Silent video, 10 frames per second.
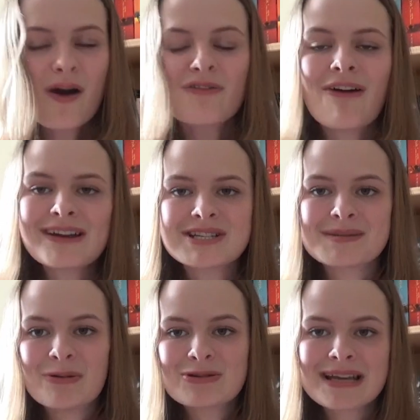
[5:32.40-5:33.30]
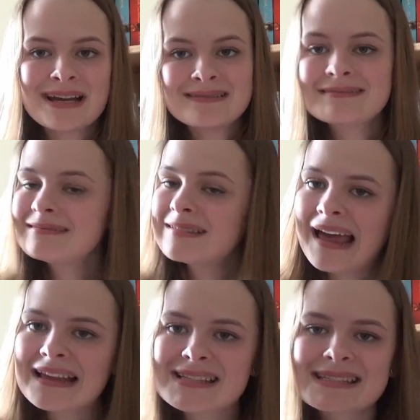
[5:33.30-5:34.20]
Righteous Butter.
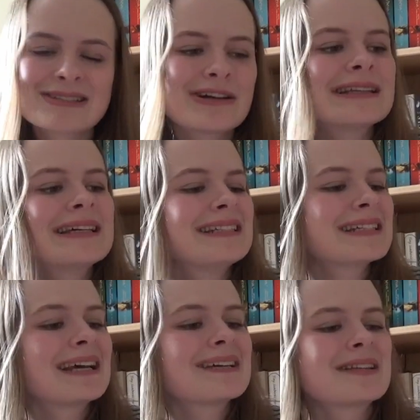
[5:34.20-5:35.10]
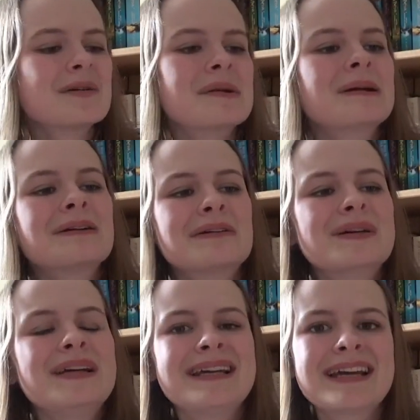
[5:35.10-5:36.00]
Solid Soap and
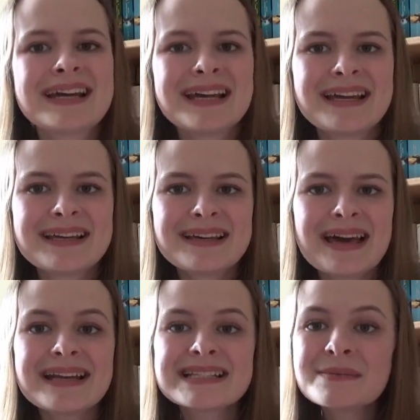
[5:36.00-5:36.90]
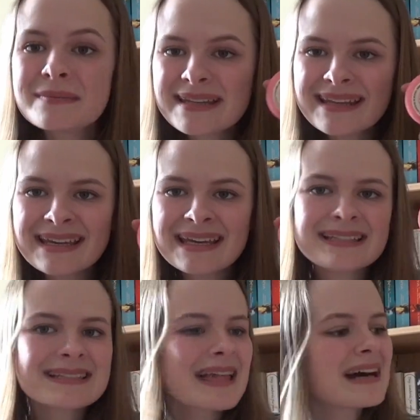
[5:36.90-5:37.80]
Glory. And it's a
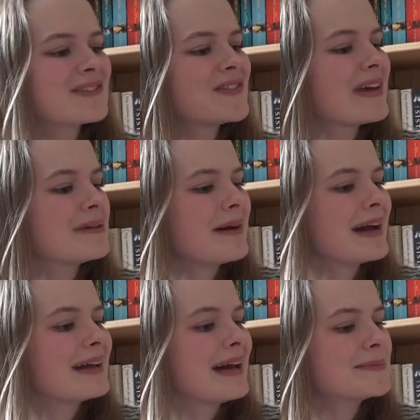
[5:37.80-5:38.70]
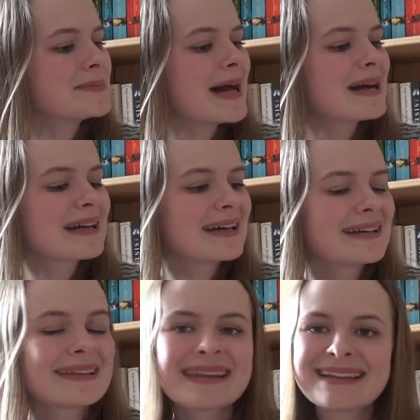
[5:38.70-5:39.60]
mini, so that'll fit in my handbag.
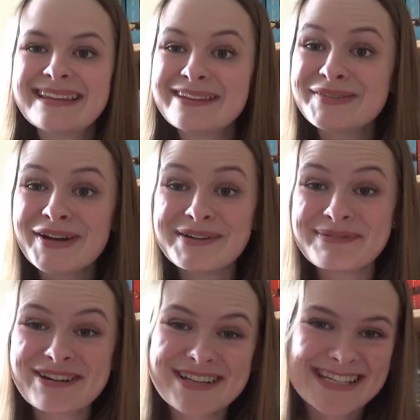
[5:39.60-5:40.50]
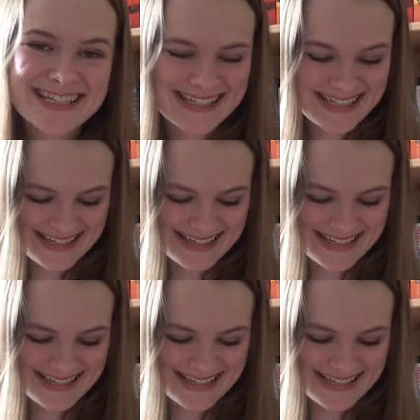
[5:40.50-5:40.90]
Thank you very much.